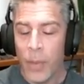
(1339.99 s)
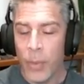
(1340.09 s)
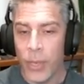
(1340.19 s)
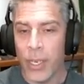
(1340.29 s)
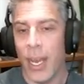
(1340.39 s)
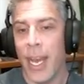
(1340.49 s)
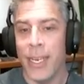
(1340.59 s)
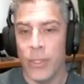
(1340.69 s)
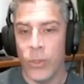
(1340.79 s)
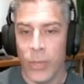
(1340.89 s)
but you can hide
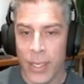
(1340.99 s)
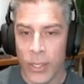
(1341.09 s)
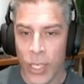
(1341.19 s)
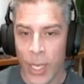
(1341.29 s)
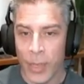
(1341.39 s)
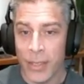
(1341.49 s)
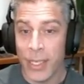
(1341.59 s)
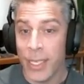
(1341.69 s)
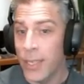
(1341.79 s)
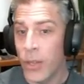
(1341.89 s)
it so only the GM can see it.